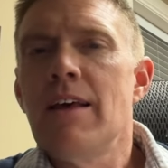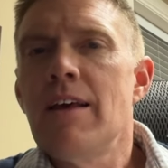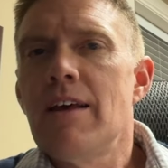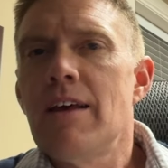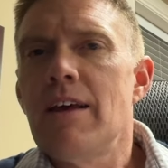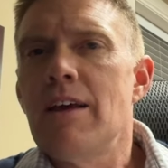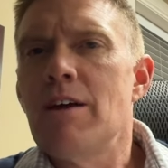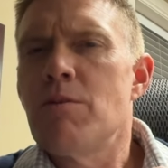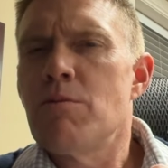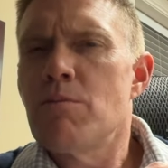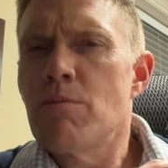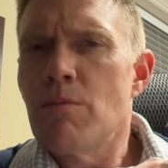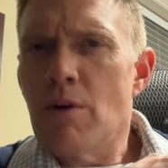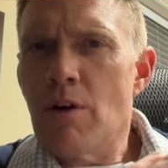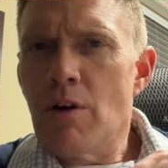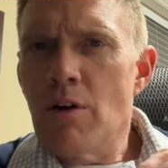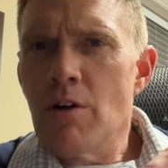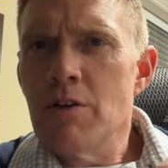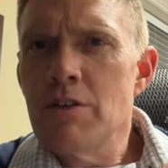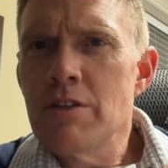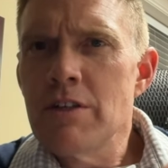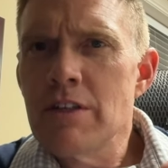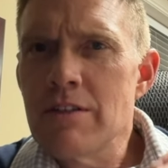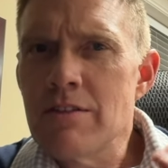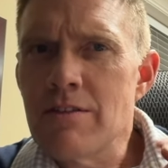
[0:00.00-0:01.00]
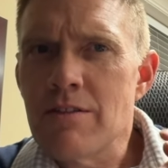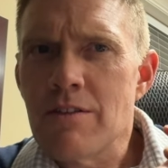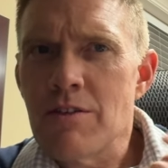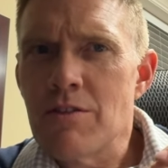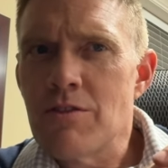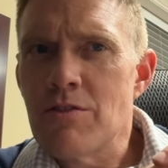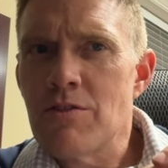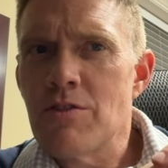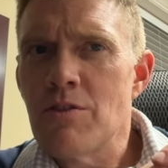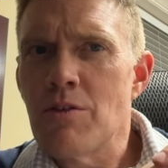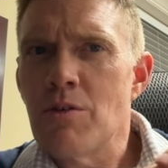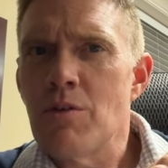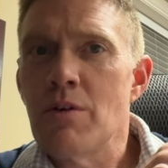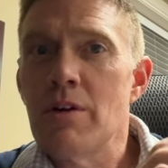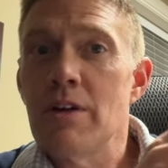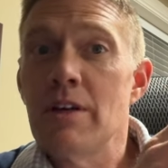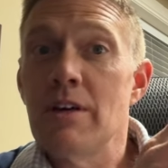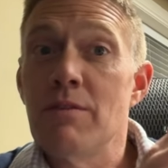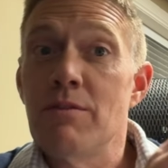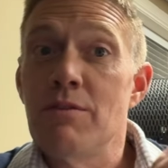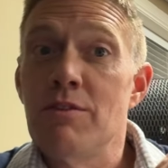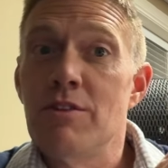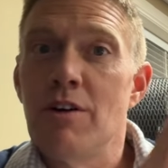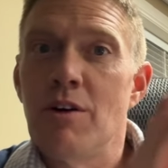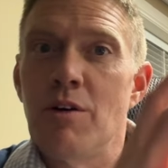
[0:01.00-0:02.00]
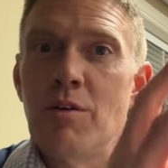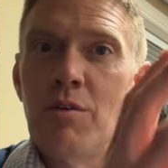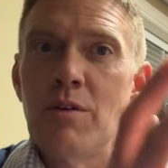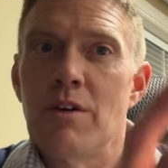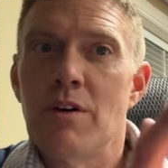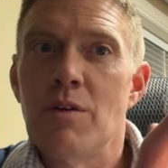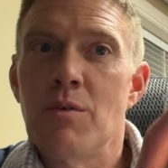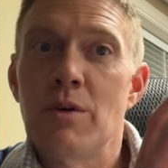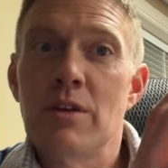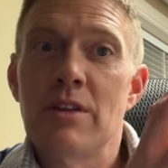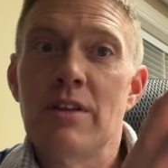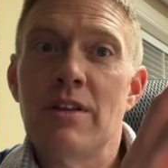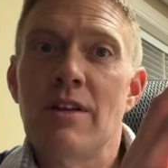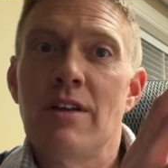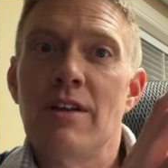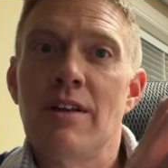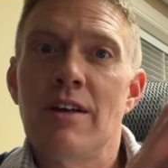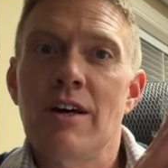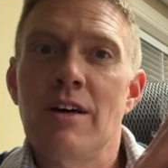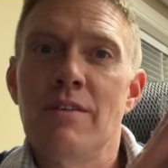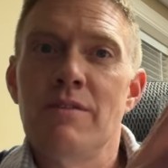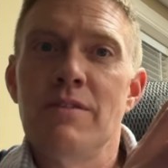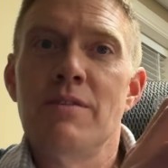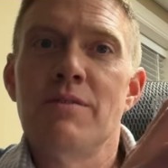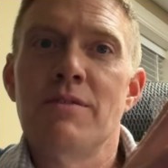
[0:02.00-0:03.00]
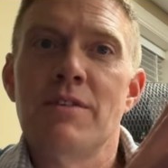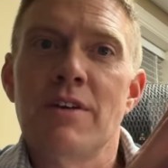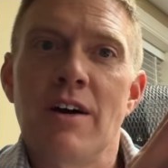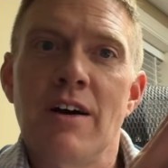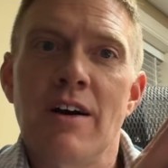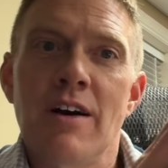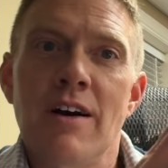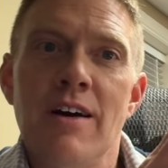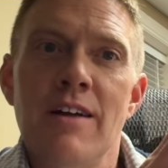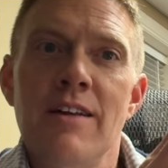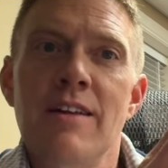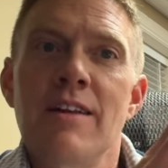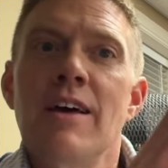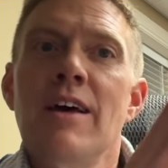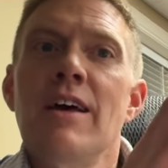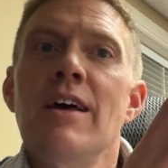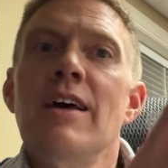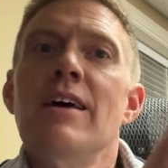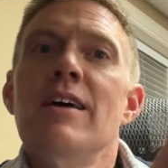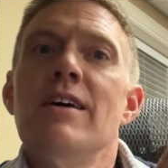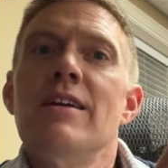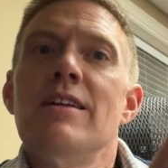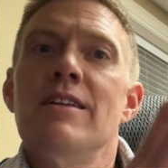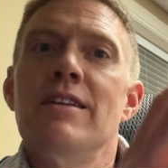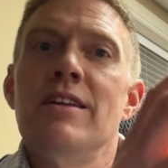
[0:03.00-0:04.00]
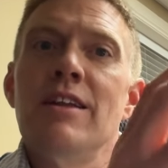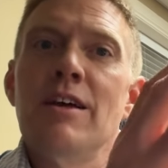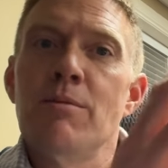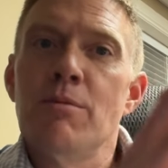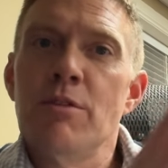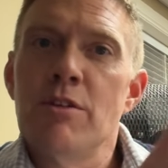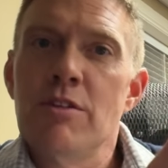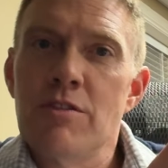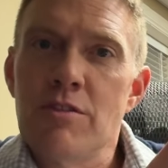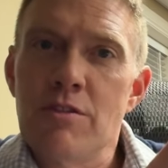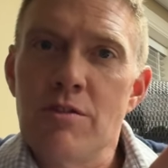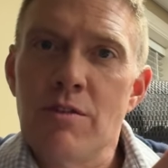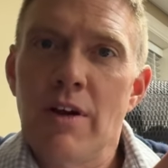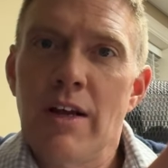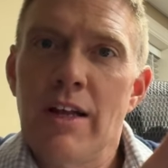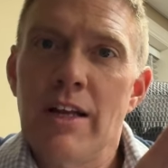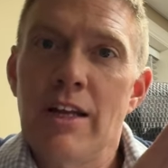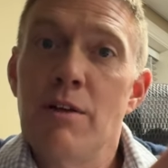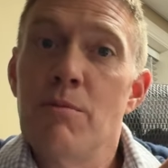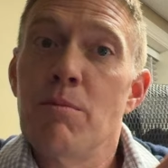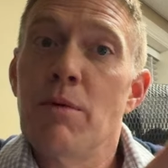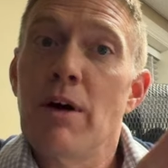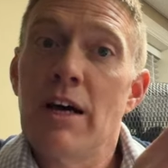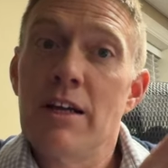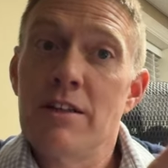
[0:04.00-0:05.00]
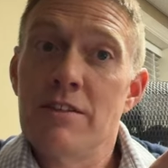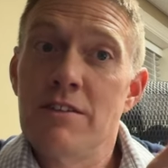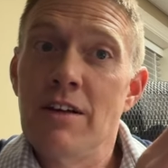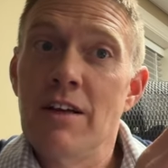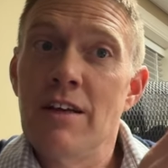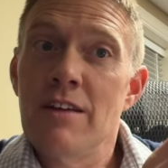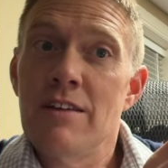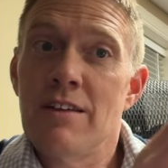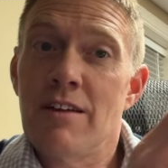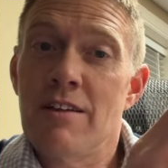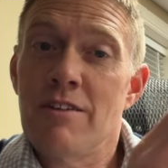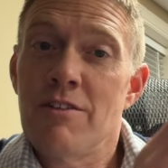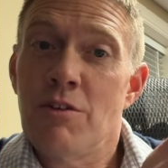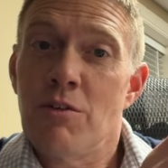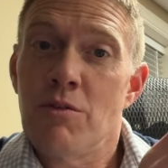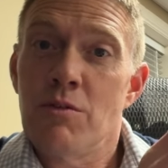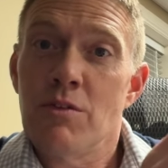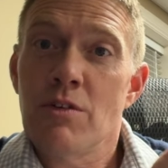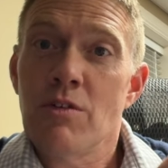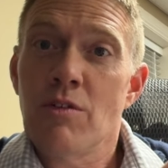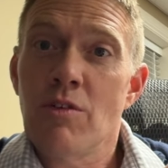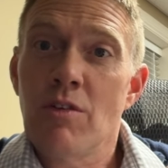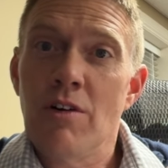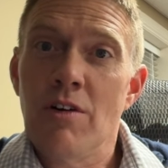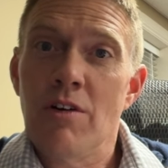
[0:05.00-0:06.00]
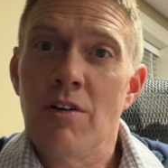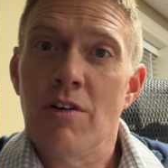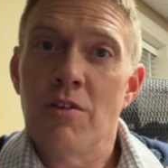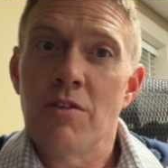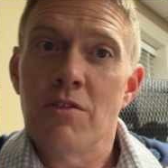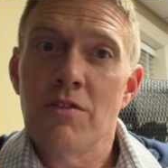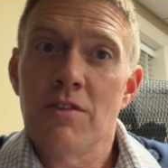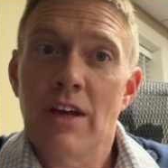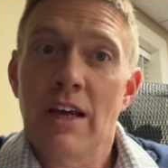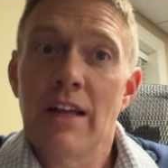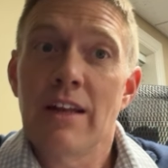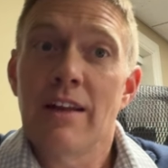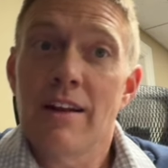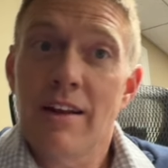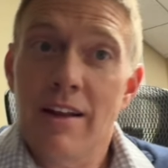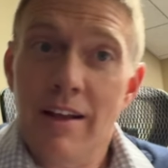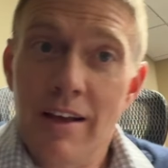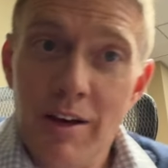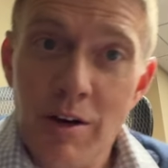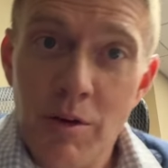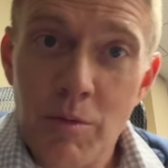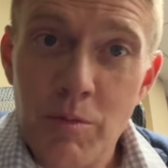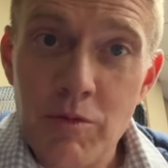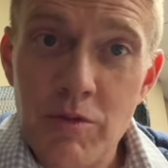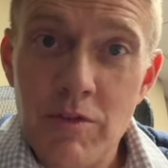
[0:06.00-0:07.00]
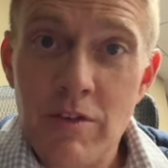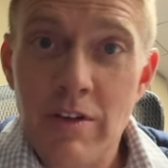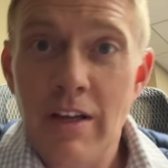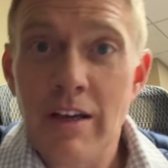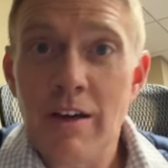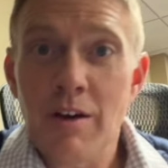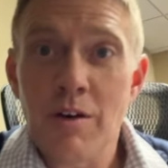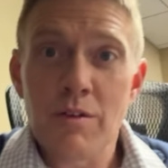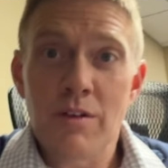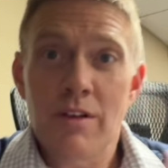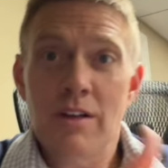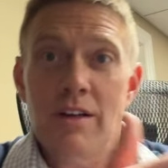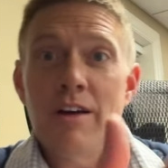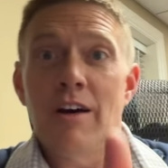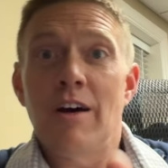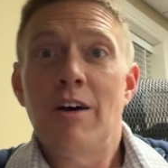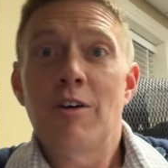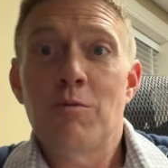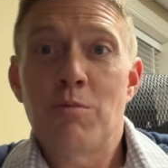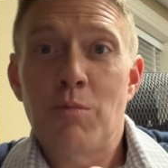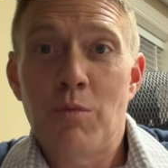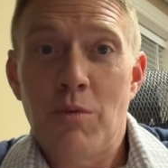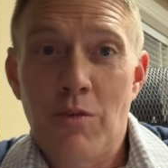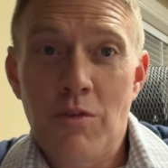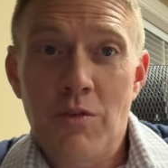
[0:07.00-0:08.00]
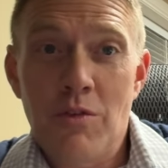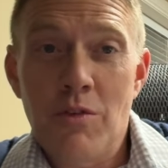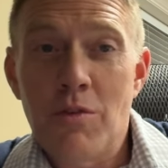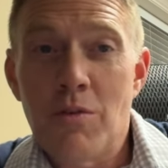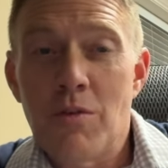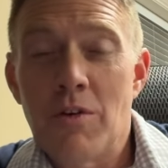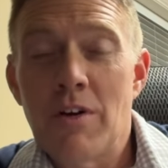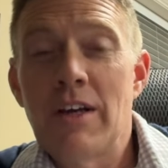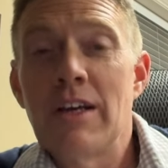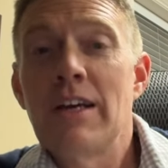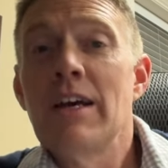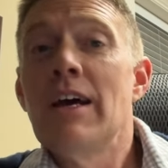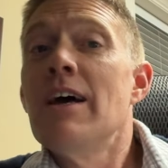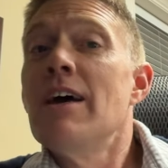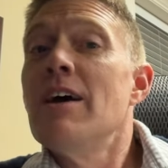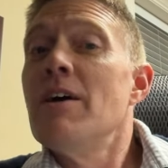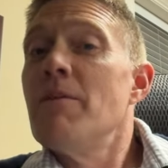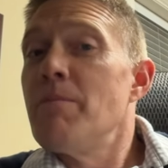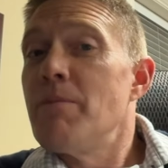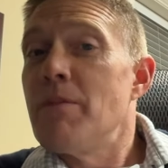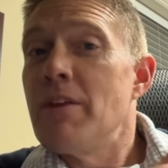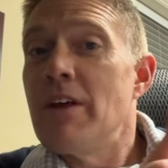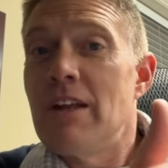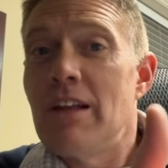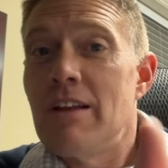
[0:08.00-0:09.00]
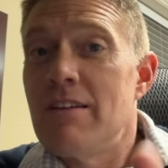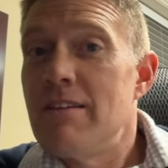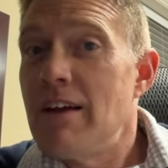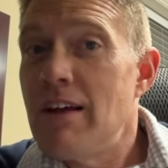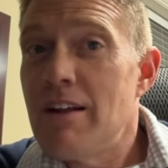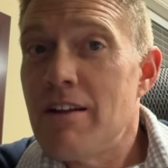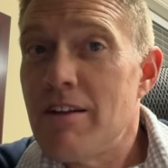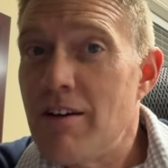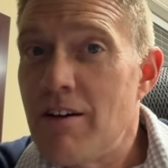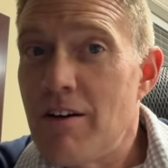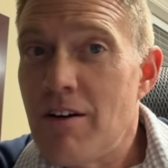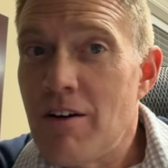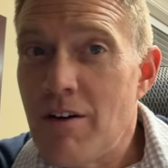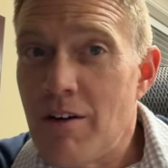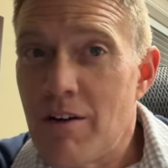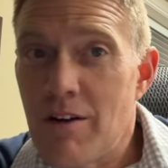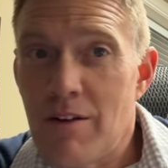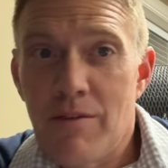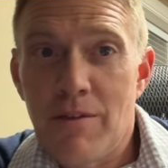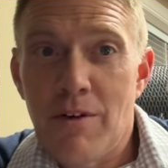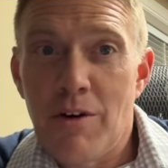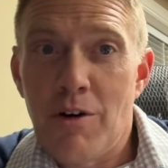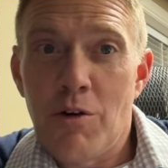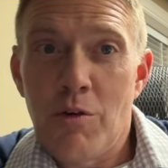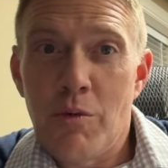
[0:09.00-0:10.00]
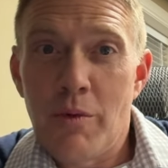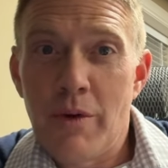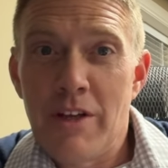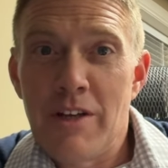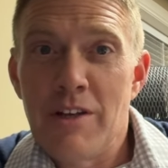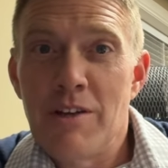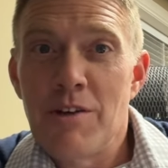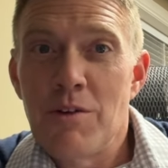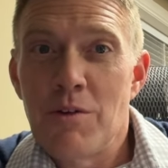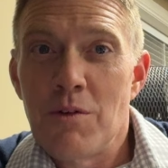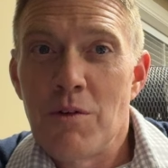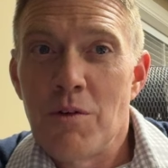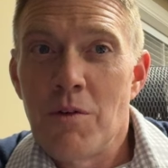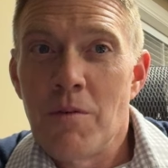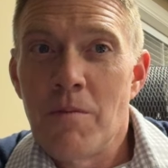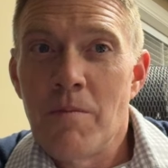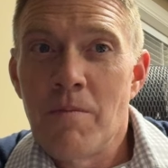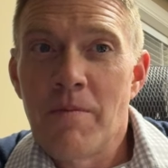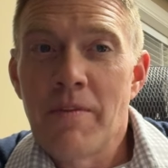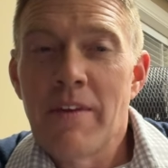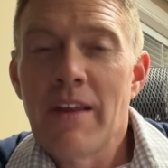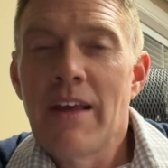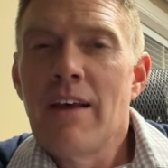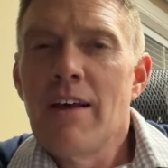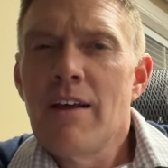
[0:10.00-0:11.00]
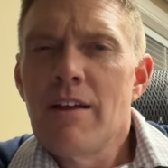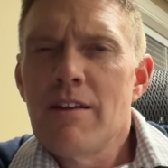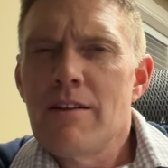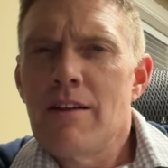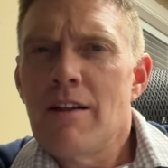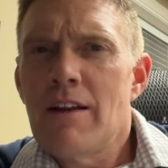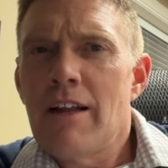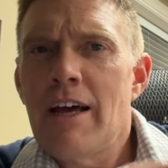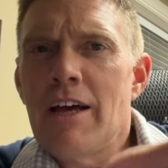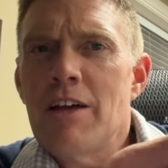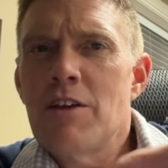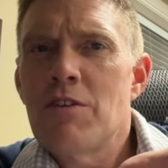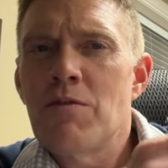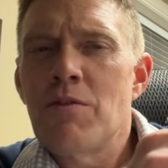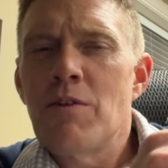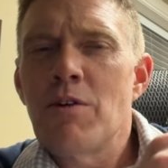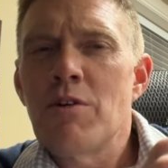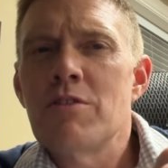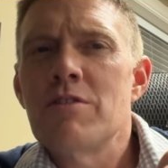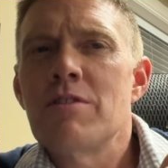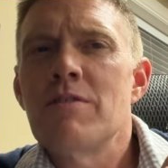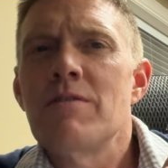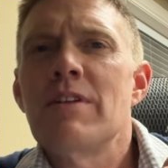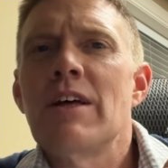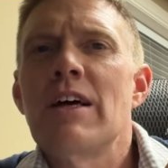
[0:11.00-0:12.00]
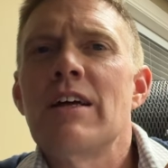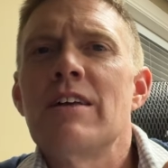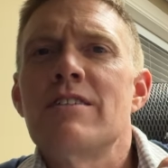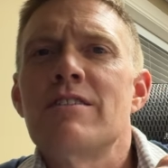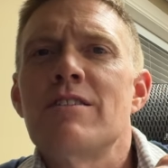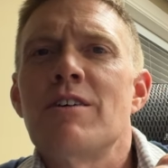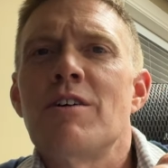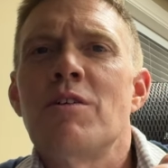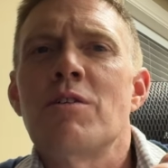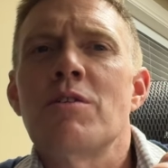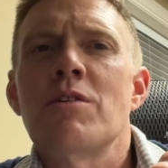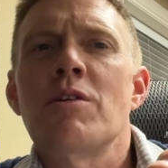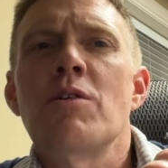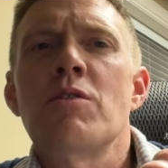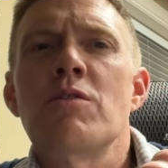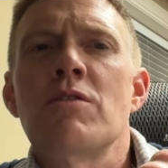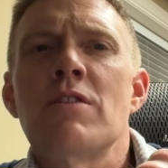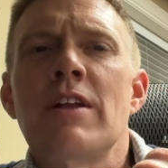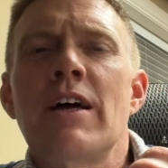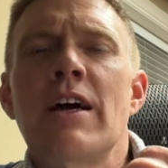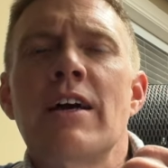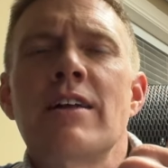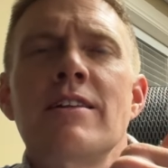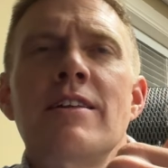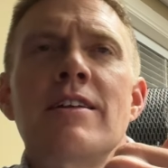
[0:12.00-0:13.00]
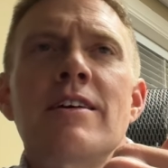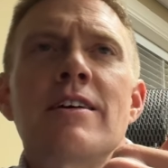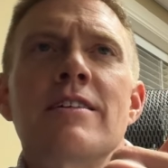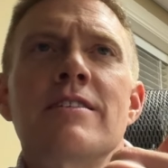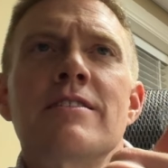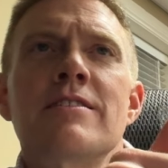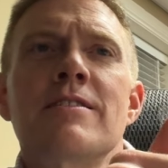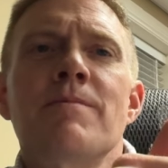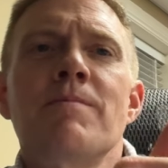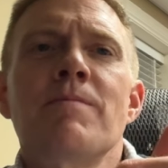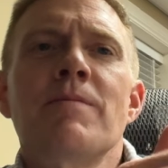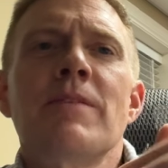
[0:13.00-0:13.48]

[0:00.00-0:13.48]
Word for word: It merges the story of Jonah with the love of God demonstrated by Jesus on the cross, and it helps tell the gospel story that is at the heart of all we do. The last verse of that song goes like this